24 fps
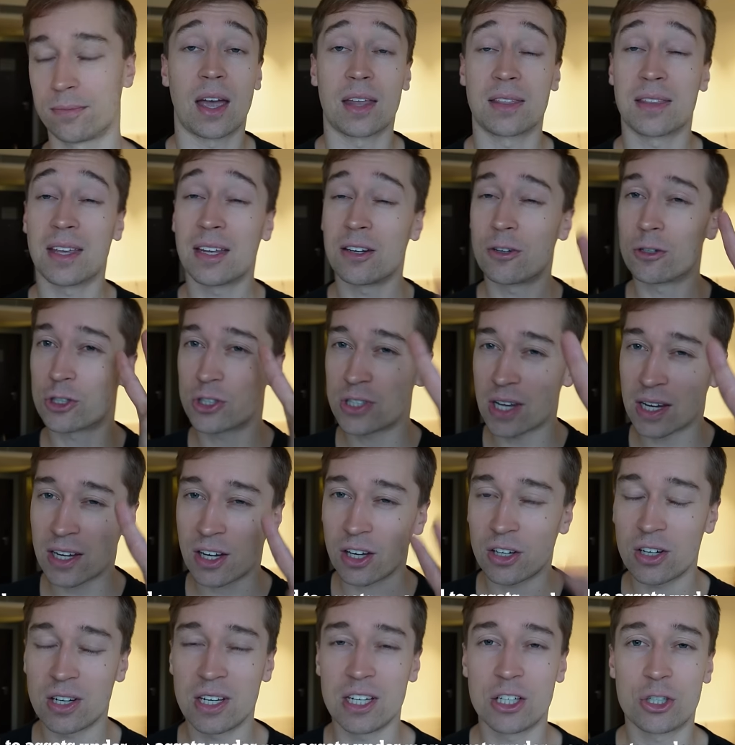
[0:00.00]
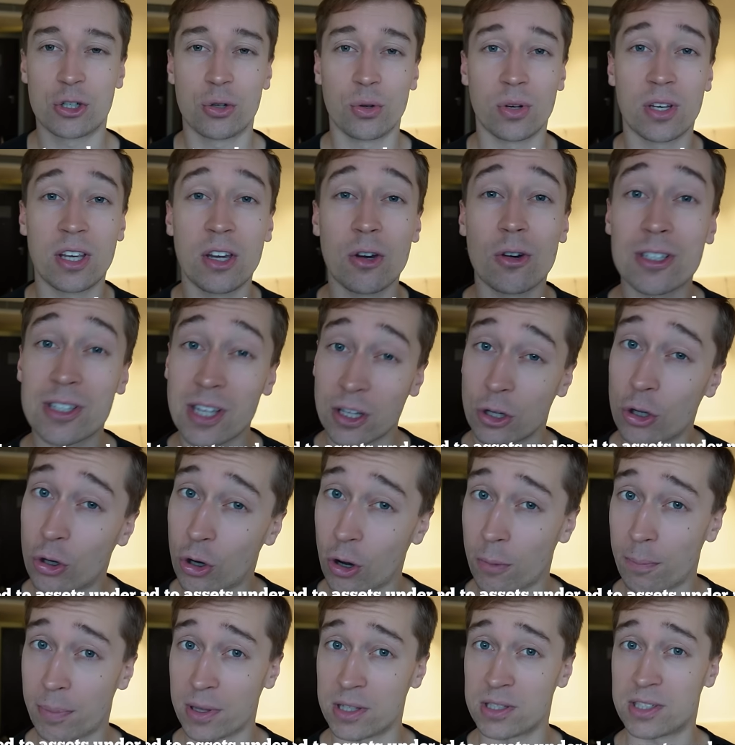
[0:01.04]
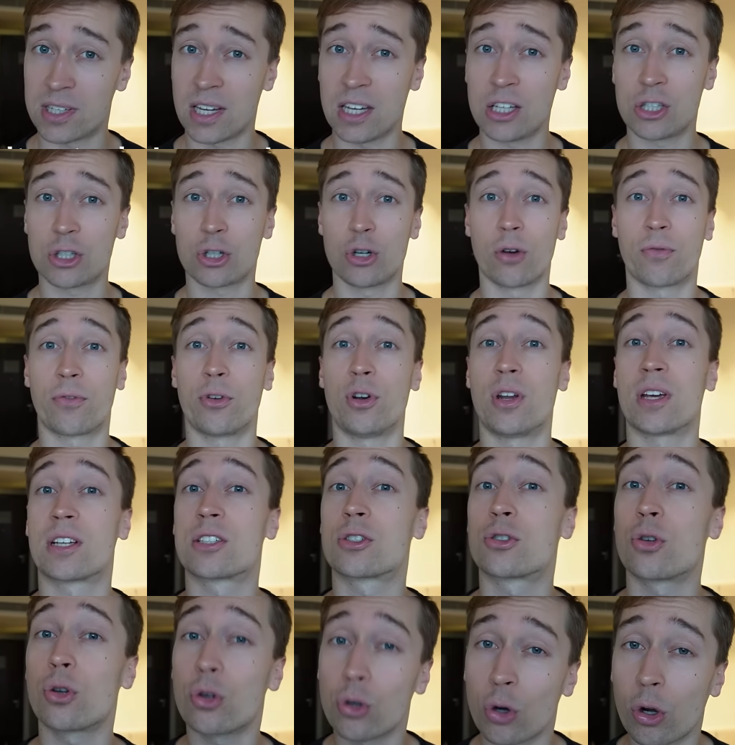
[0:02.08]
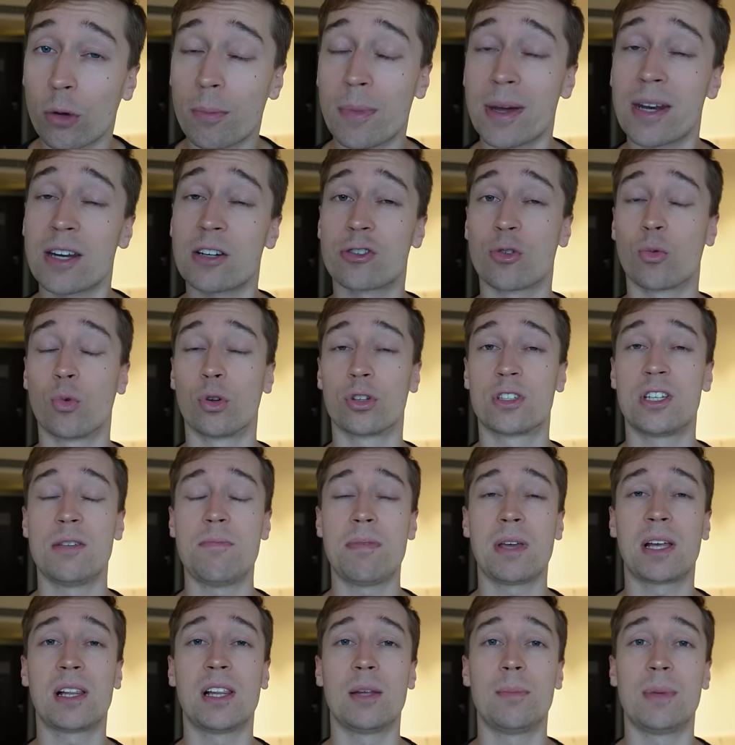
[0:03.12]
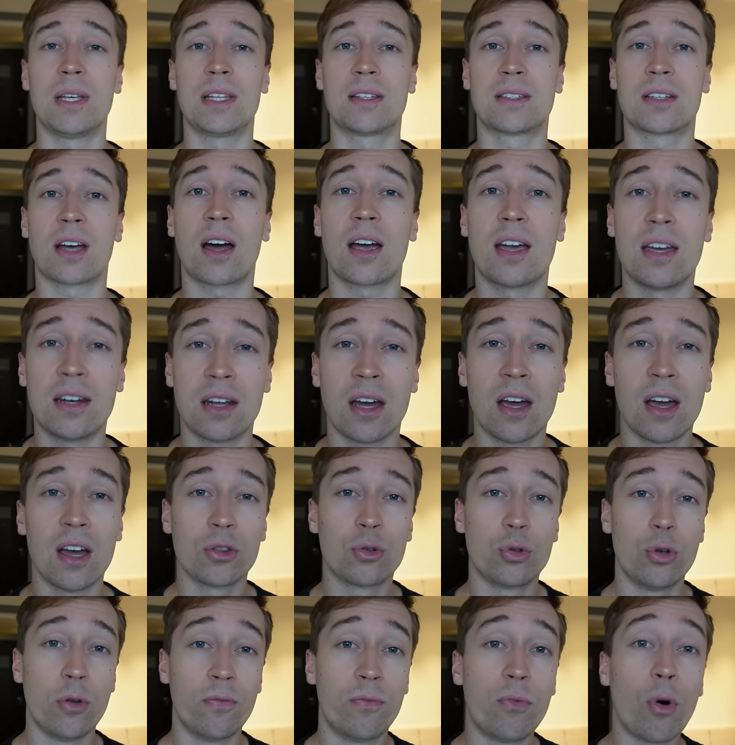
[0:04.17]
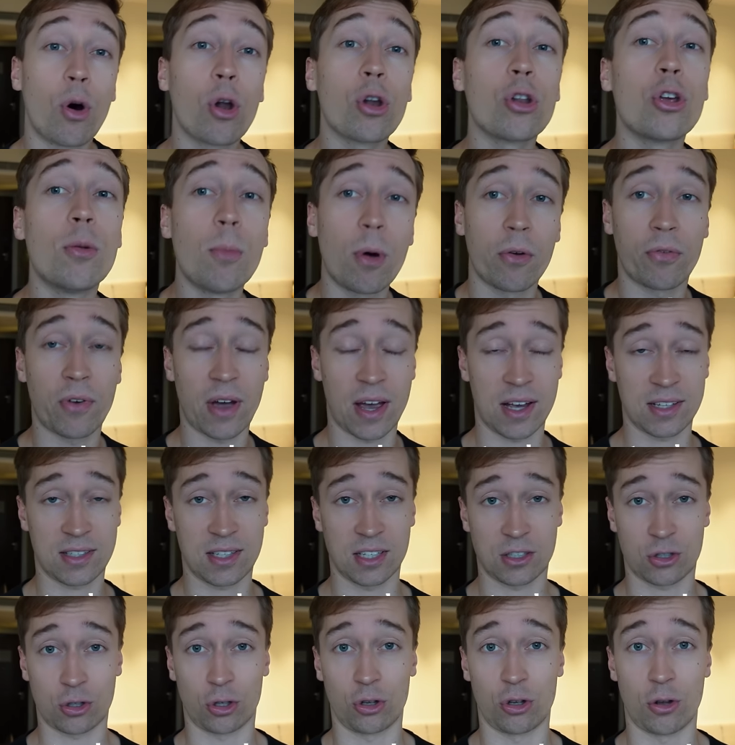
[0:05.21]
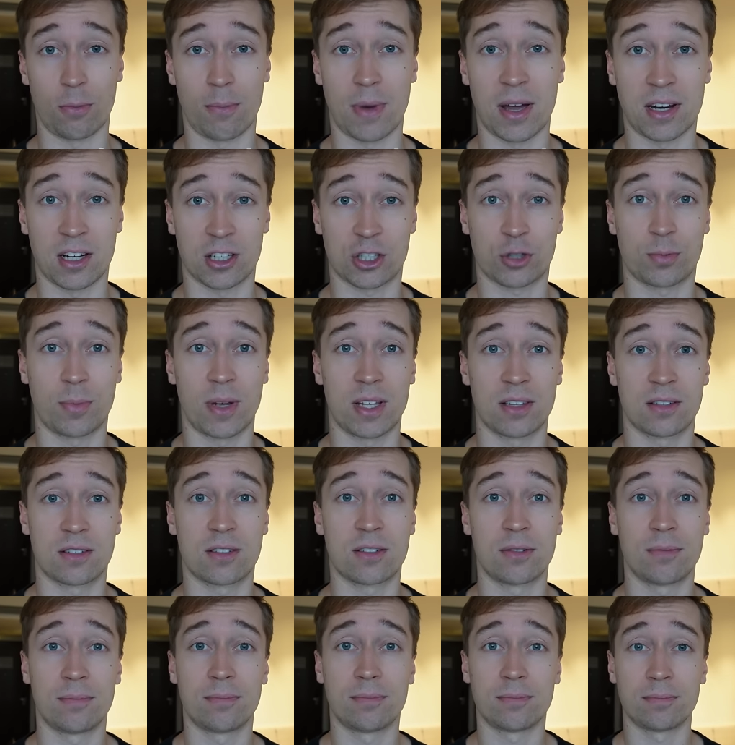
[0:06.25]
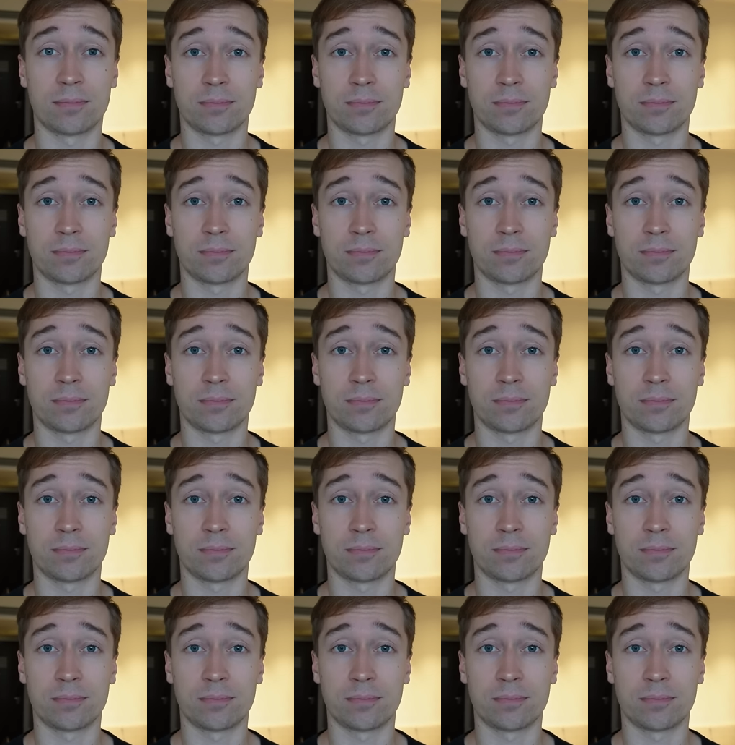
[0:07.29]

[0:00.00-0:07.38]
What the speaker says: And then the second issue here is that the compensation of an external manager will typically be tied to the volume of assets under management.